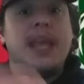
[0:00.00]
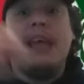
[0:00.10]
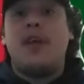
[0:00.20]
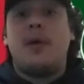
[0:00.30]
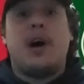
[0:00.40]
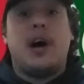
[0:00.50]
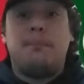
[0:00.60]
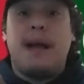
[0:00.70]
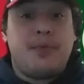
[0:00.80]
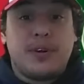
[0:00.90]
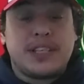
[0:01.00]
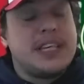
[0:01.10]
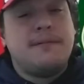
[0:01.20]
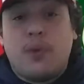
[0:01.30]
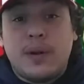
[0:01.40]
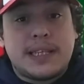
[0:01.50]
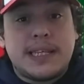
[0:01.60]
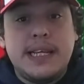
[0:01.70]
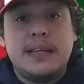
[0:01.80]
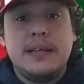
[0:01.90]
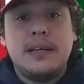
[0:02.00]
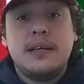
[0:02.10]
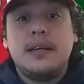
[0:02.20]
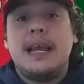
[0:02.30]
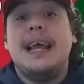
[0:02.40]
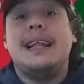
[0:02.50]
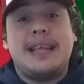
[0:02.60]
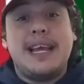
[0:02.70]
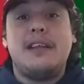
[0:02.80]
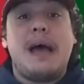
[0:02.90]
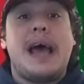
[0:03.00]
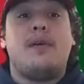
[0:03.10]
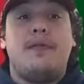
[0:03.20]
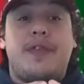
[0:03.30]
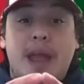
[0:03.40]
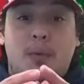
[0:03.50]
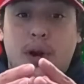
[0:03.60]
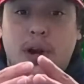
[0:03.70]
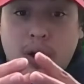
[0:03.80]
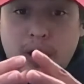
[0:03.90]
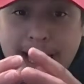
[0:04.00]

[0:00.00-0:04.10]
if they were up by 13, 14, it didn't matter. They were